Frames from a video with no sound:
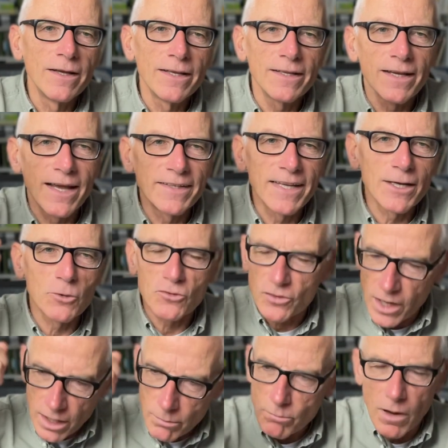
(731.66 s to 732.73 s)
they could
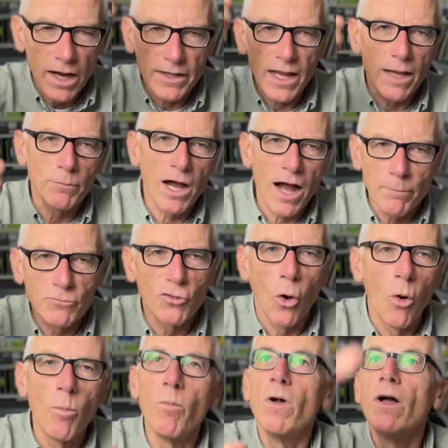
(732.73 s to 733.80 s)
say, my name, I'm
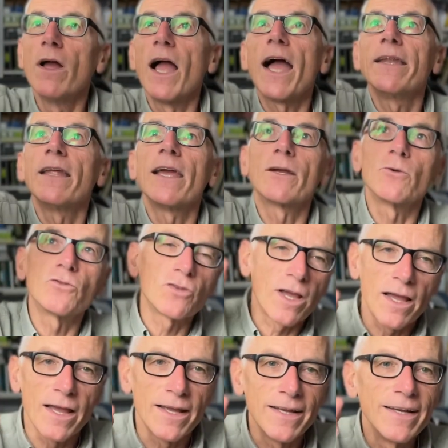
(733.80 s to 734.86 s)
Tom, and they could
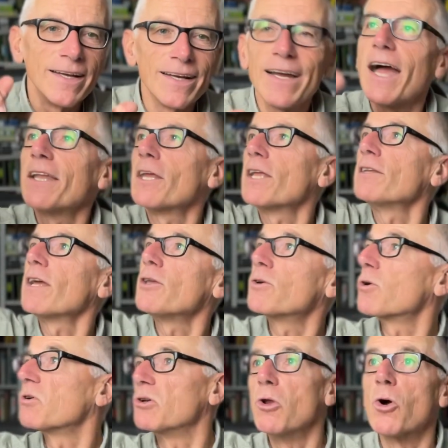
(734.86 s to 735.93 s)
say, and then you
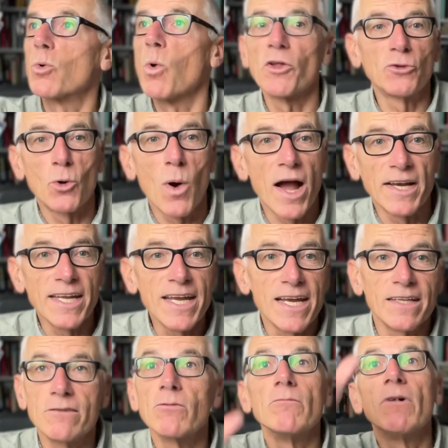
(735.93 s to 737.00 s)
could look, what do I
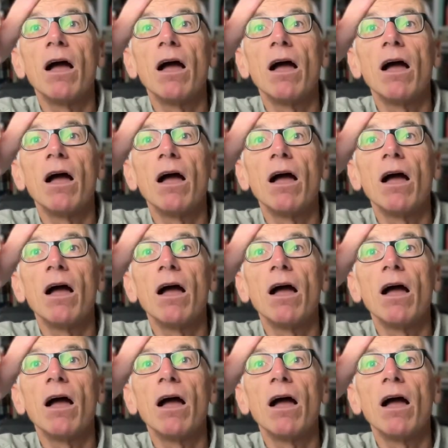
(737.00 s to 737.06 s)
need?